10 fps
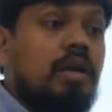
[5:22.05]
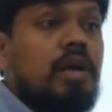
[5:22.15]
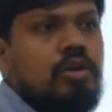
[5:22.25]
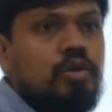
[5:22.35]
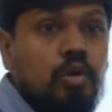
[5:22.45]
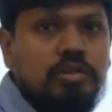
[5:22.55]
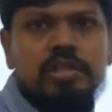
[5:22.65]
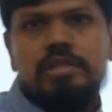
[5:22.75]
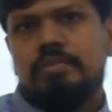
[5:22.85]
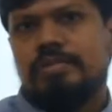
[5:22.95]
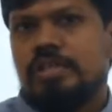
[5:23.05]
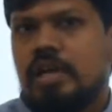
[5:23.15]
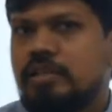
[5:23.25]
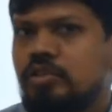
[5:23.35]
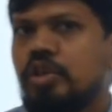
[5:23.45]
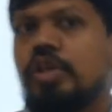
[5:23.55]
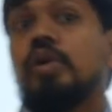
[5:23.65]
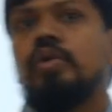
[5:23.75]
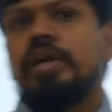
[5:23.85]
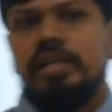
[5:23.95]
Control systems is also
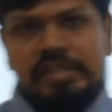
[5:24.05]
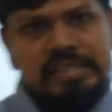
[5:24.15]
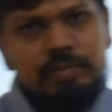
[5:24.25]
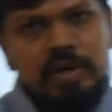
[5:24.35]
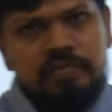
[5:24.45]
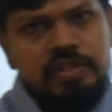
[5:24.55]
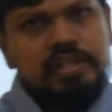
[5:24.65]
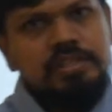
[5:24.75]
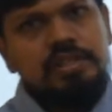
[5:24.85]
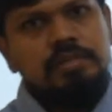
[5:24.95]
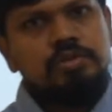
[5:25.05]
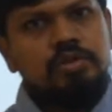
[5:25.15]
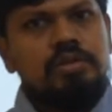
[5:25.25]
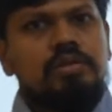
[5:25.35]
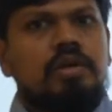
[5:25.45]
included in some of the exams. Okay,